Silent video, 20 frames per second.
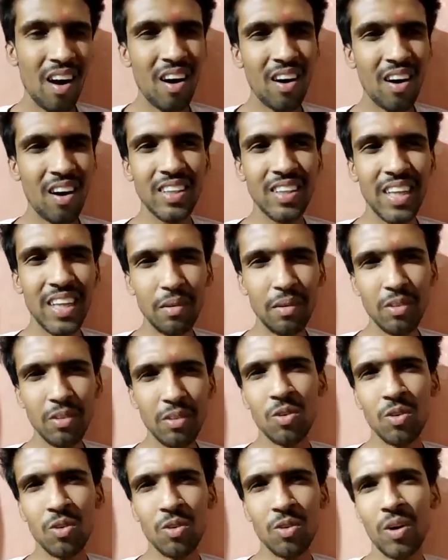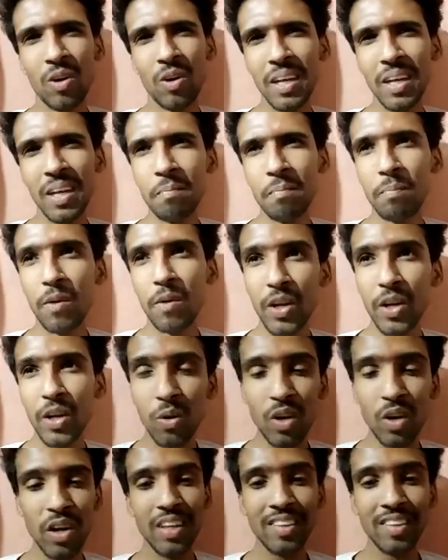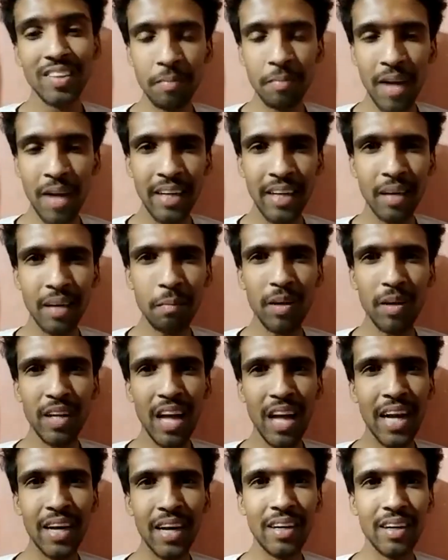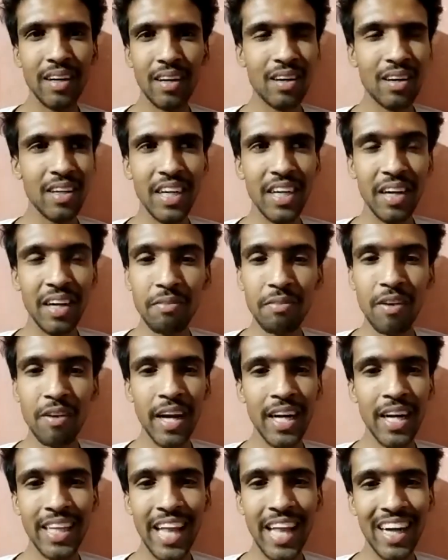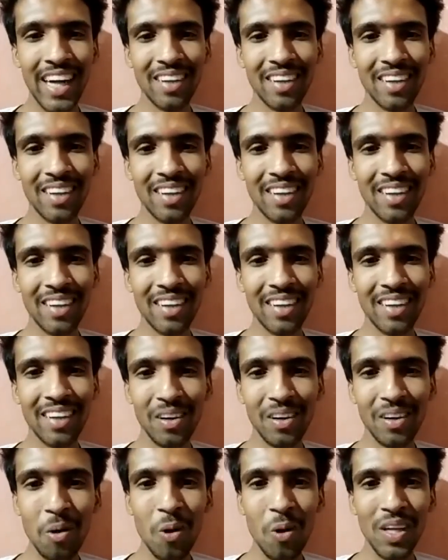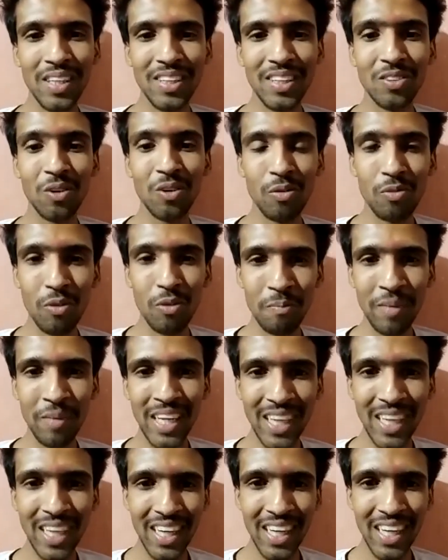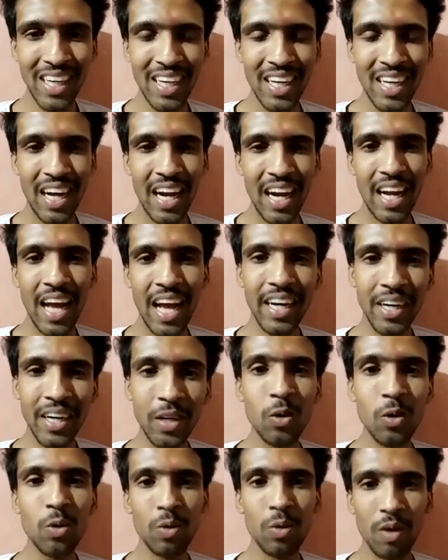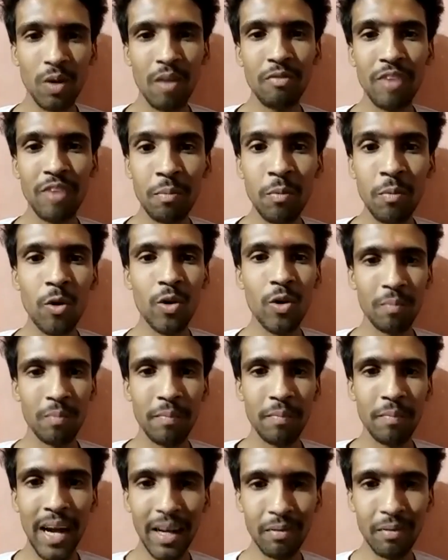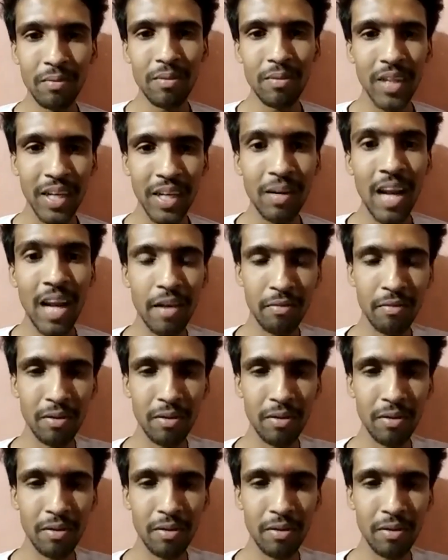There was not any particular reason behind that, but I didn't find that college is good for me, and I can do way more better in life.